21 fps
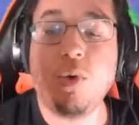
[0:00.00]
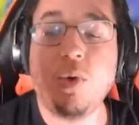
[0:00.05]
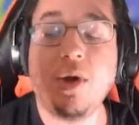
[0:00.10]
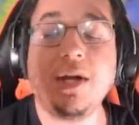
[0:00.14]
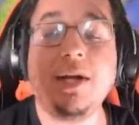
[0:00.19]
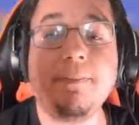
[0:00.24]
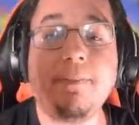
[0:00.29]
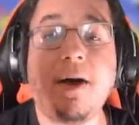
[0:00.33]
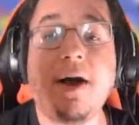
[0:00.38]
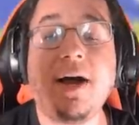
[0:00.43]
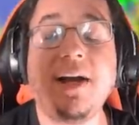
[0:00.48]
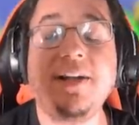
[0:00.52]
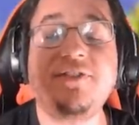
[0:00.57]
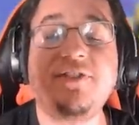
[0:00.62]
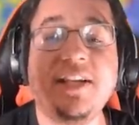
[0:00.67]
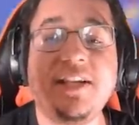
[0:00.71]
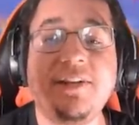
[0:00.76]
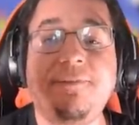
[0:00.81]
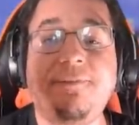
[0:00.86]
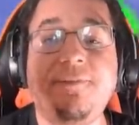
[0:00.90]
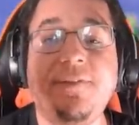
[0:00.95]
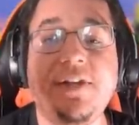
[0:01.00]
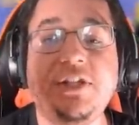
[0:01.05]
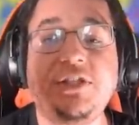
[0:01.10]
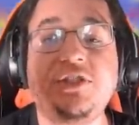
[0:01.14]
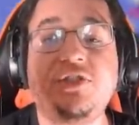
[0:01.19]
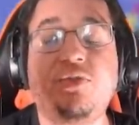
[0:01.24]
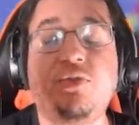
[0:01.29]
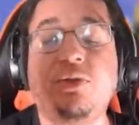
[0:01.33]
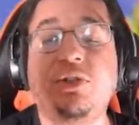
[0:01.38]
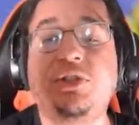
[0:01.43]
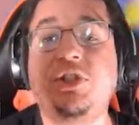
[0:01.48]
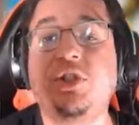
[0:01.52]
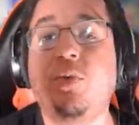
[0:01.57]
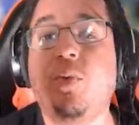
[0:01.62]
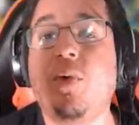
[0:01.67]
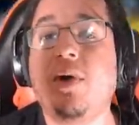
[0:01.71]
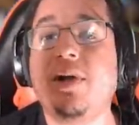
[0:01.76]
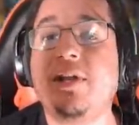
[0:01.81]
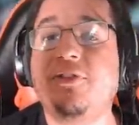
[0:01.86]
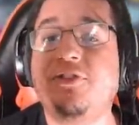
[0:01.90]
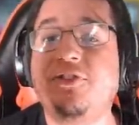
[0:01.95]
What mods and features would you
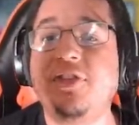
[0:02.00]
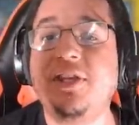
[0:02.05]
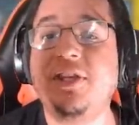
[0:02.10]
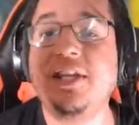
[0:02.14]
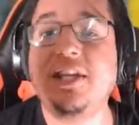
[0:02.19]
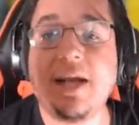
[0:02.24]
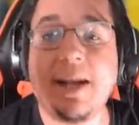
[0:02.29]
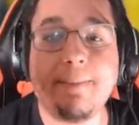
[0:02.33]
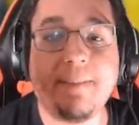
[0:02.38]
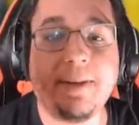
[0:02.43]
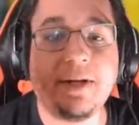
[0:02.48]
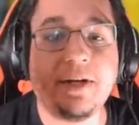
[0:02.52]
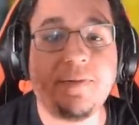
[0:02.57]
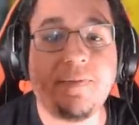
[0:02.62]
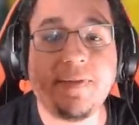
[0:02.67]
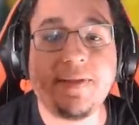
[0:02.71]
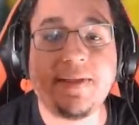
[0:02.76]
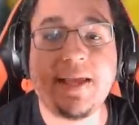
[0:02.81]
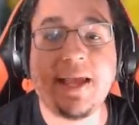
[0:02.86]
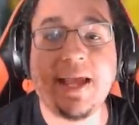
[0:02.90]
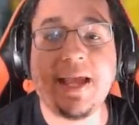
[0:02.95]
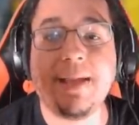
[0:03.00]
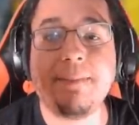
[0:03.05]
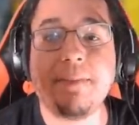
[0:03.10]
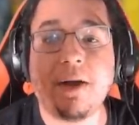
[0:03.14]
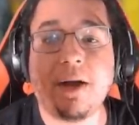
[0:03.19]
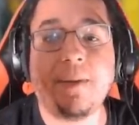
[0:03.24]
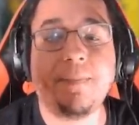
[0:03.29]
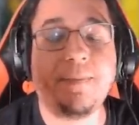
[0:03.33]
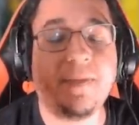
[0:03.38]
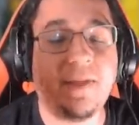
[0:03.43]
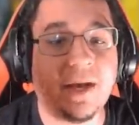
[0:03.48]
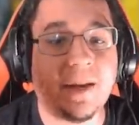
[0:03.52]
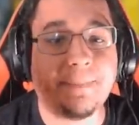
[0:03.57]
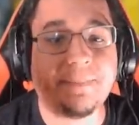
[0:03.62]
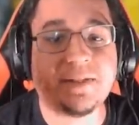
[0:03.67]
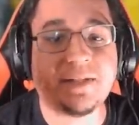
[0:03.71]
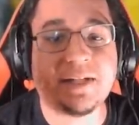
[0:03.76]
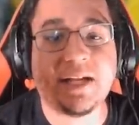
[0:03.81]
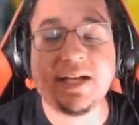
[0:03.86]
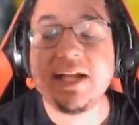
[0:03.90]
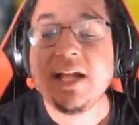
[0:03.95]
want to see come into the game on the
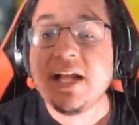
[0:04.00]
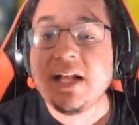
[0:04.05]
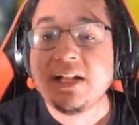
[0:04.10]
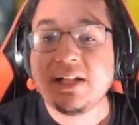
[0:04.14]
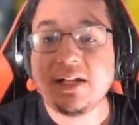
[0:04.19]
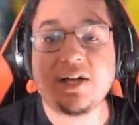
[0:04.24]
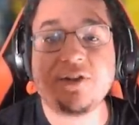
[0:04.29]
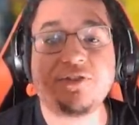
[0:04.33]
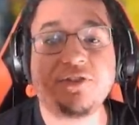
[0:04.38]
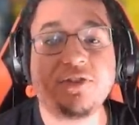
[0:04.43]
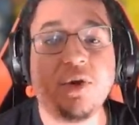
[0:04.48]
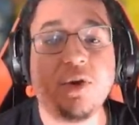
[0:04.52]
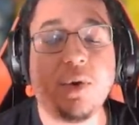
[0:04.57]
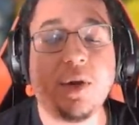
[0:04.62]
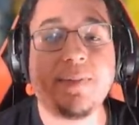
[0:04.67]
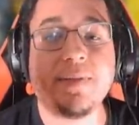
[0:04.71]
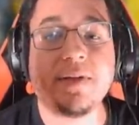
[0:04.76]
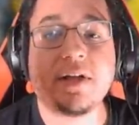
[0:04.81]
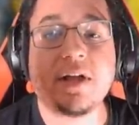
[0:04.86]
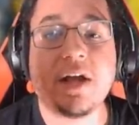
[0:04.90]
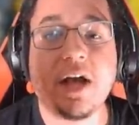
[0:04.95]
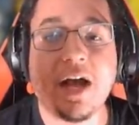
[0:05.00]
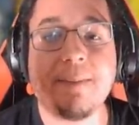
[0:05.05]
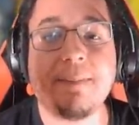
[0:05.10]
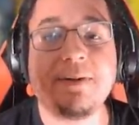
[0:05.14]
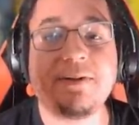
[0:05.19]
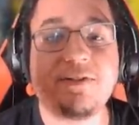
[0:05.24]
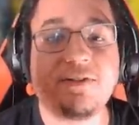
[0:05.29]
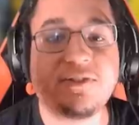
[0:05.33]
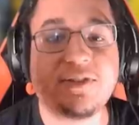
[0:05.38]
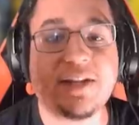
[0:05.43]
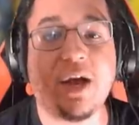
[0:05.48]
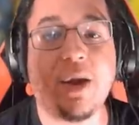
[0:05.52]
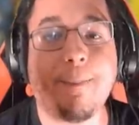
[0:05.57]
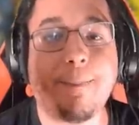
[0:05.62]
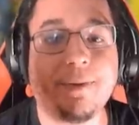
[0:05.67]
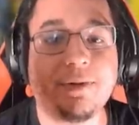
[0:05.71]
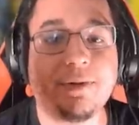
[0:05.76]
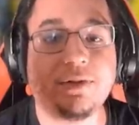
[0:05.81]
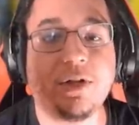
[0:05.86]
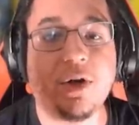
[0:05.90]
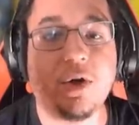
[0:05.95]
update? Let us know in the comments down
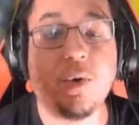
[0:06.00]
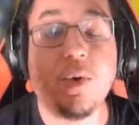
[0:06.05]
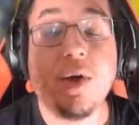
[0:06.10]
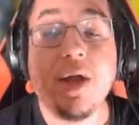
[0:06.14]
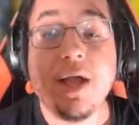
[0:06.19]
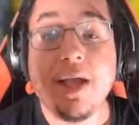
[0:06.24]
below.